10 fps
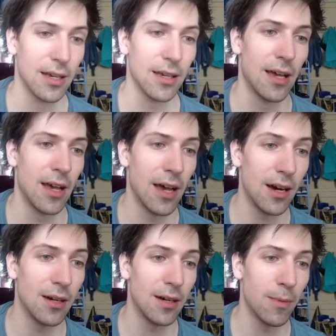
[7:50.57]

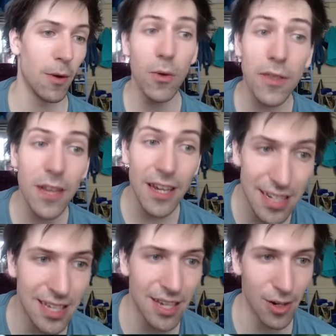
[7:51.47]
But with Auntie
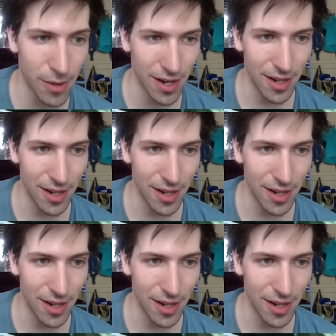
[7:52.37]
Killbot,